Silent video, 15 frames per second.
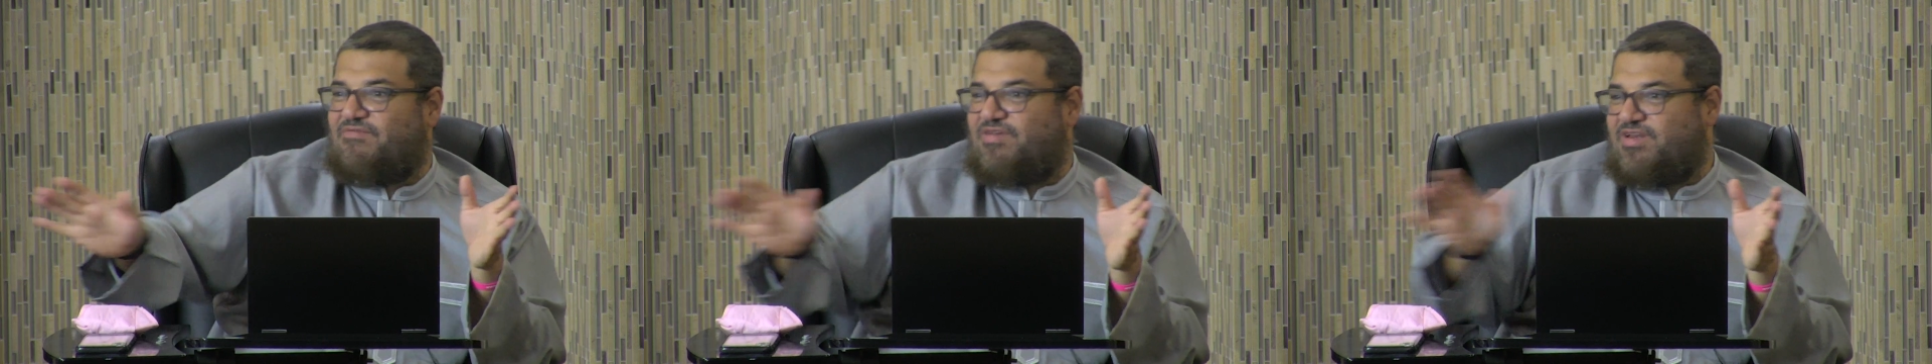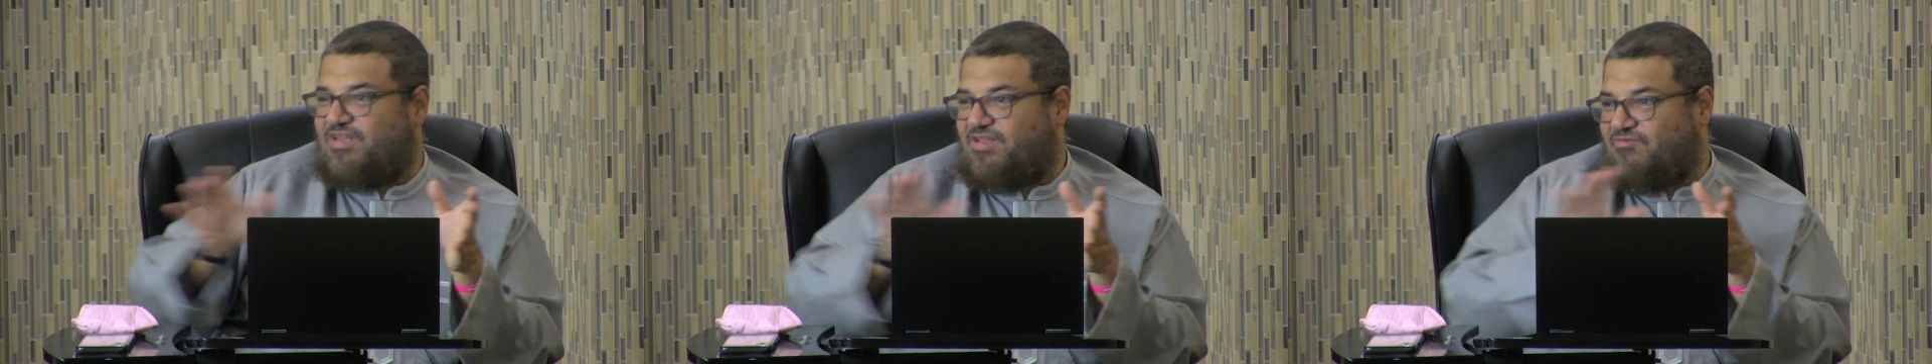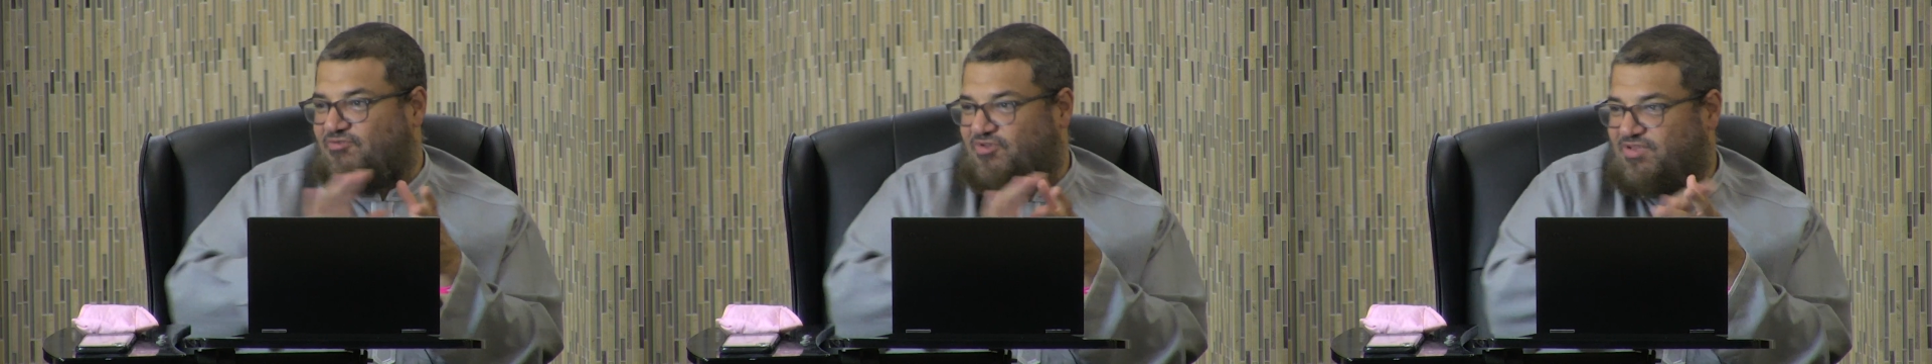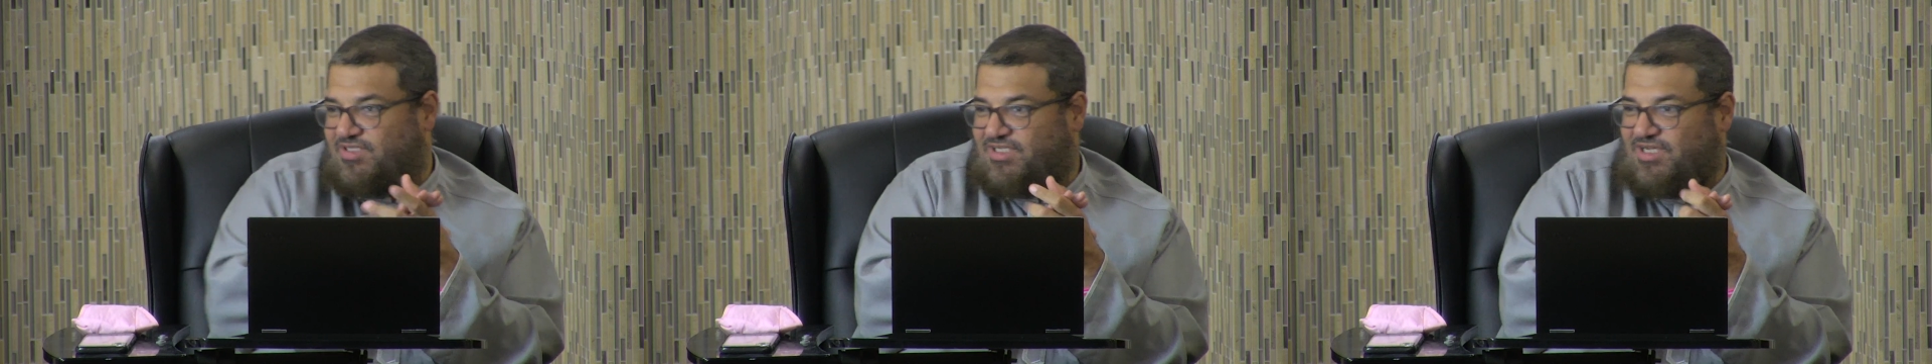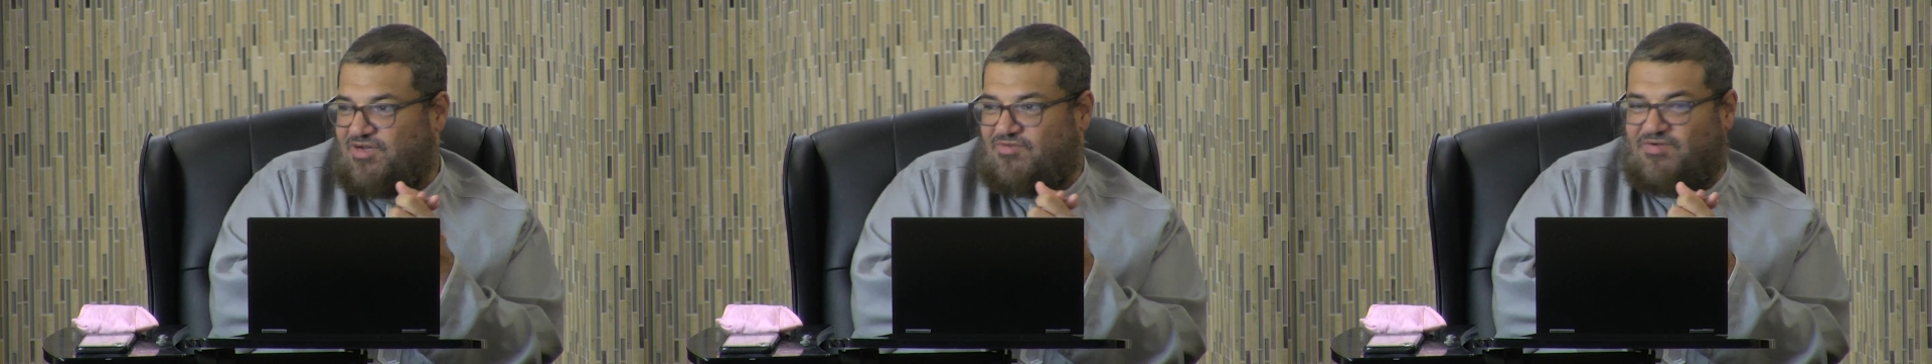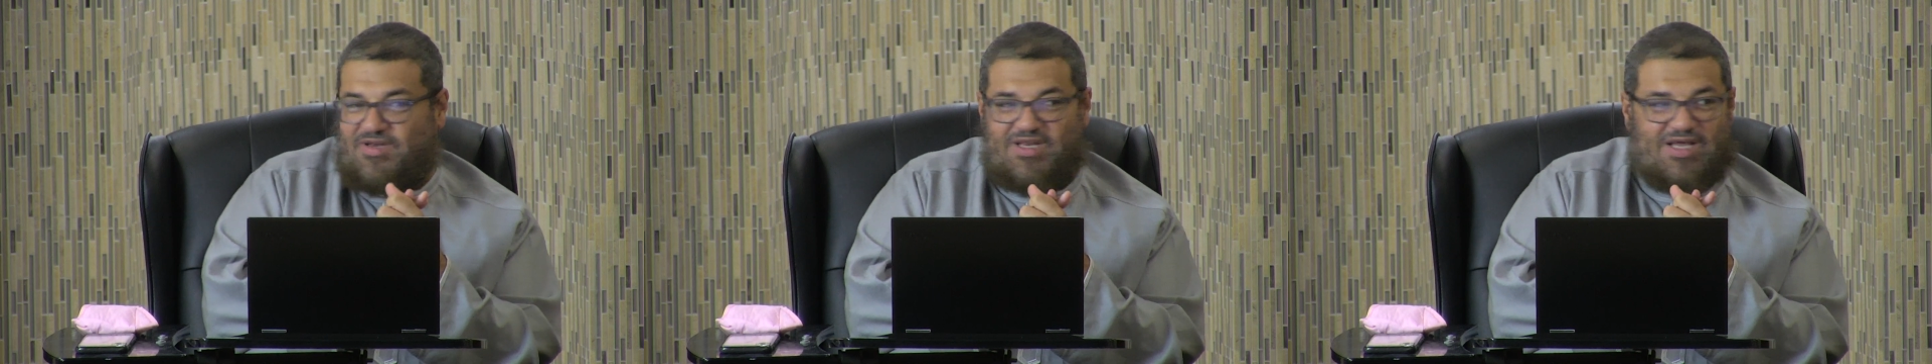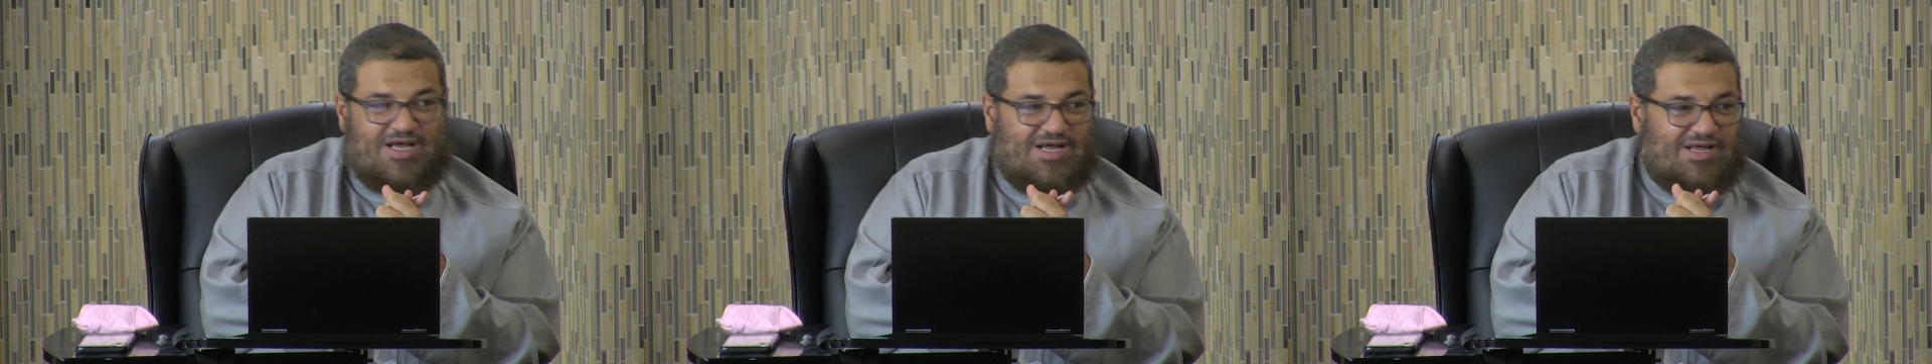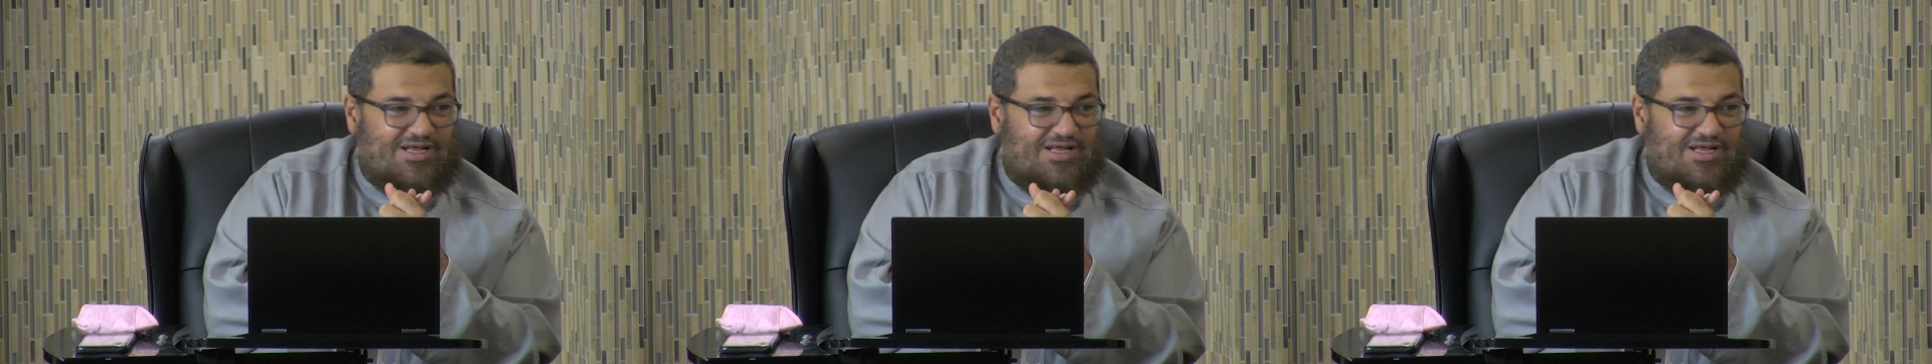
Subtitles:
anything for the sake of Allah.